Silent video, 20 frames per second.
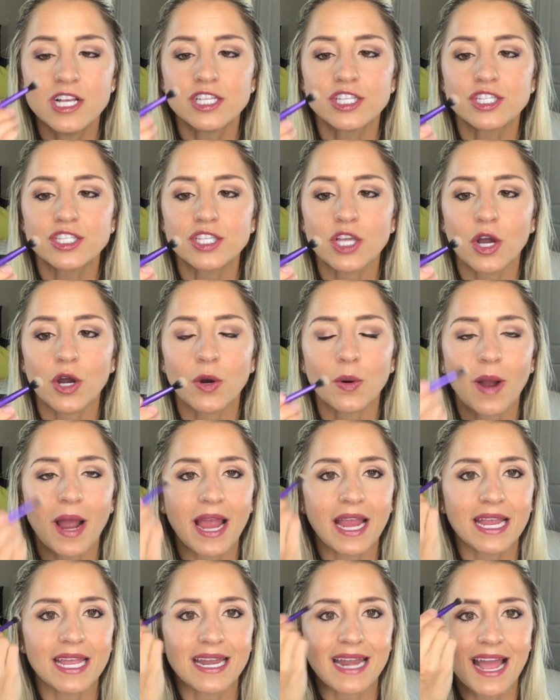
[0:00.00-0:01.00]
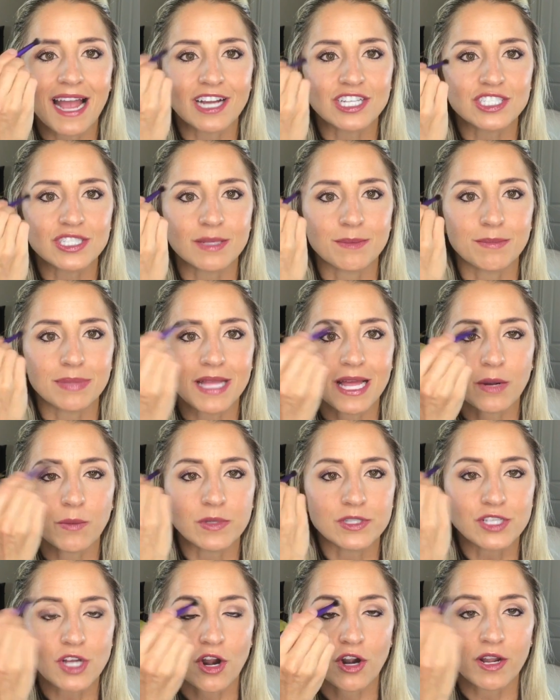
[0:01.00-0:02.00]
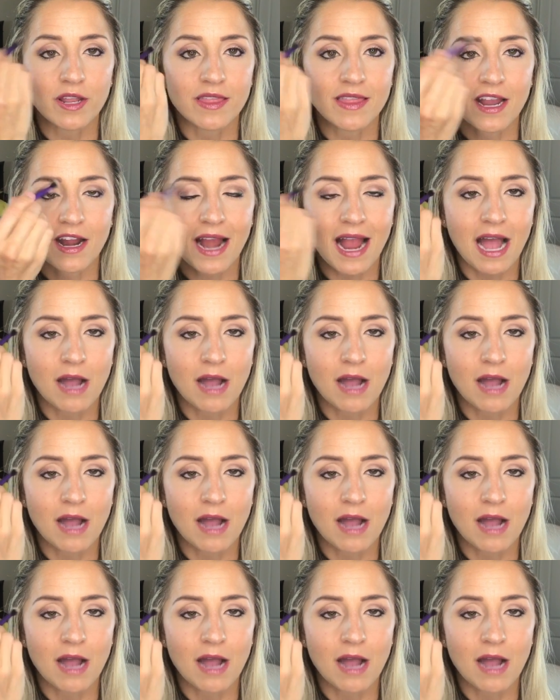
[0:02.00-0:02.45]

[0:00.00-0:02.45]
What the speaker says: so I can actually blend what's already there